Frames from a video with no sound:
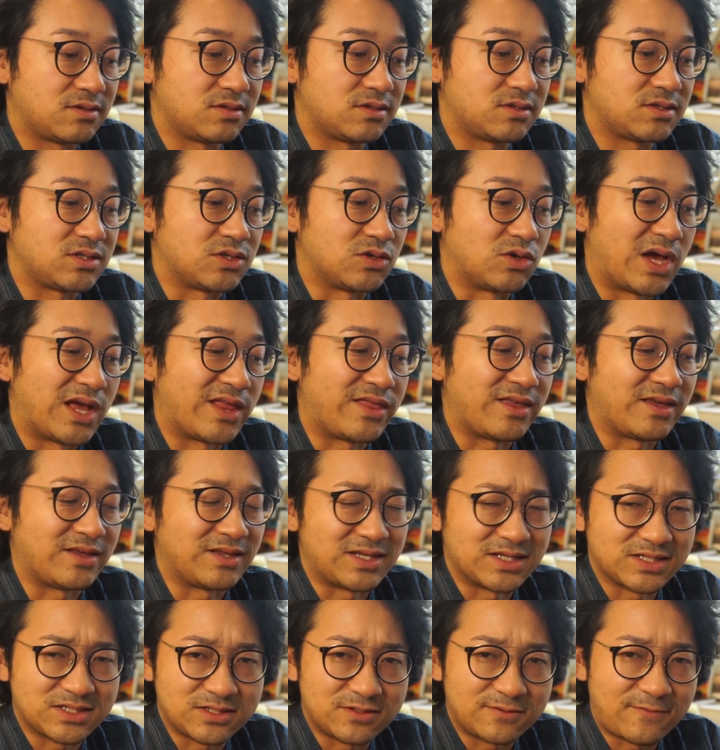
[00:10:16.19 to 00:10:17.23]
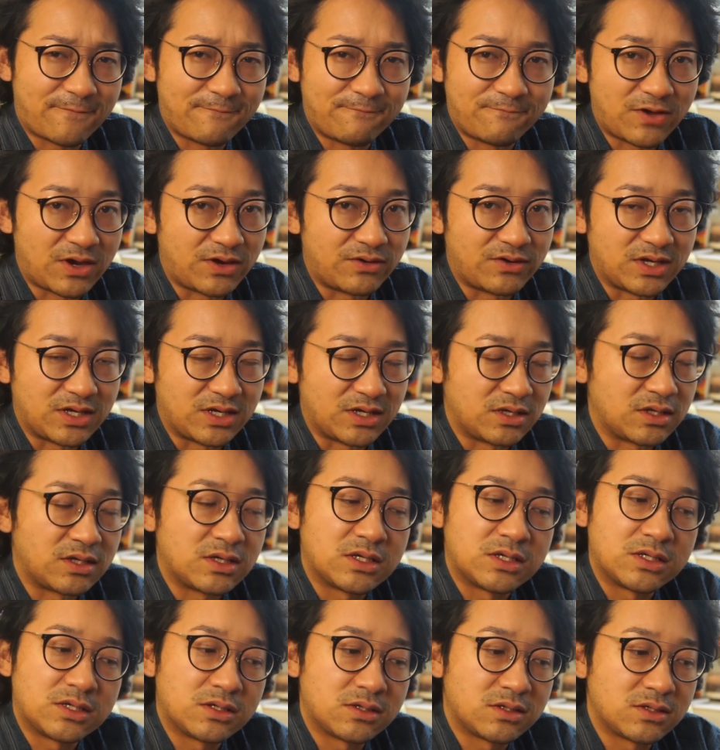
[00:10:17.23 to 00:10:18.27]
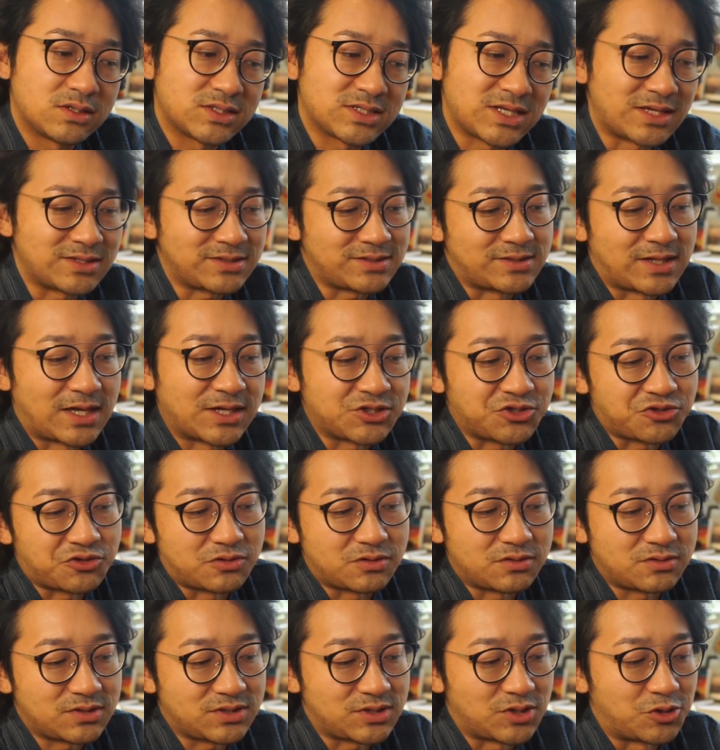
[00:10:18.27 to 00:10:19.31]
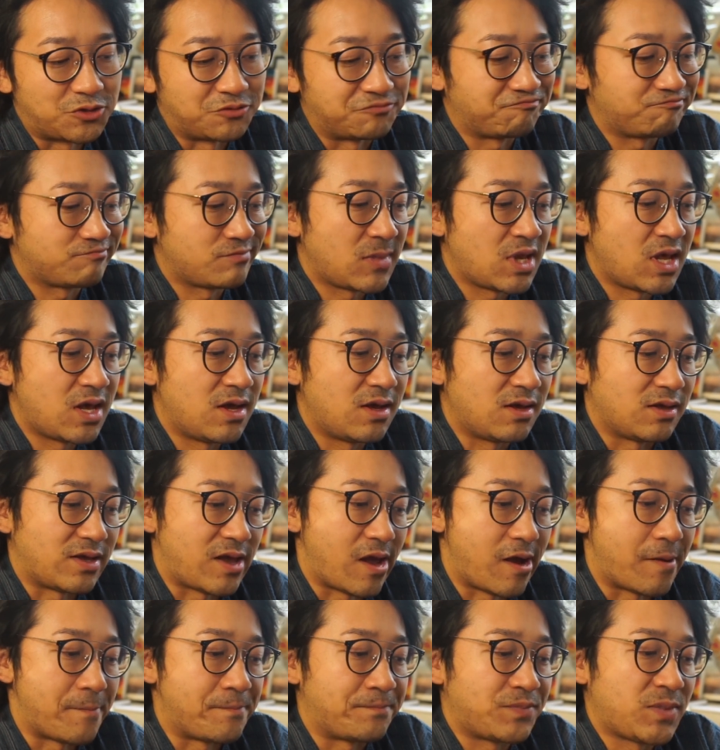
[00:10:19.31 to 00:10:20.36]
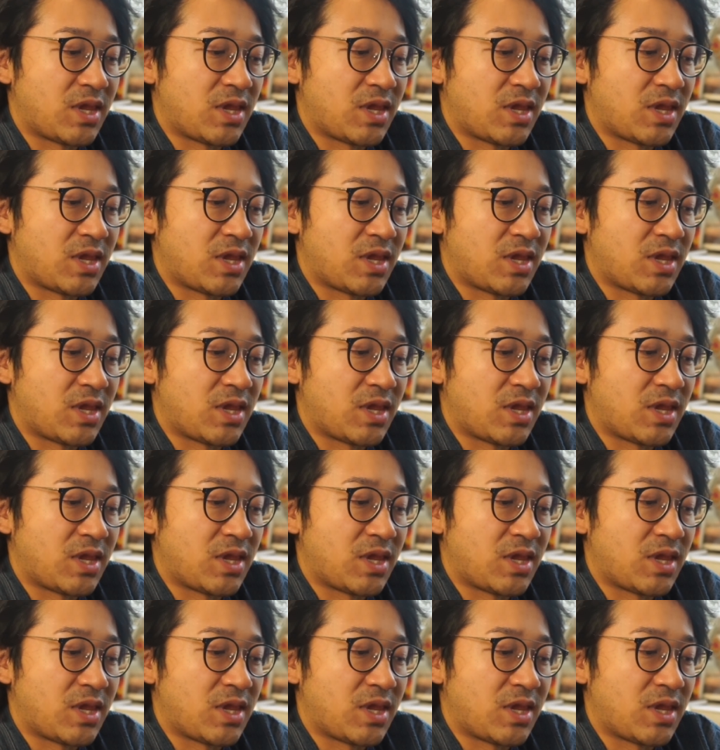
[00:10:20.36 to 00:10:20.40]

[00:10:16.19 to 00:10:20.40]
So I think this very sounds natural. So yeah.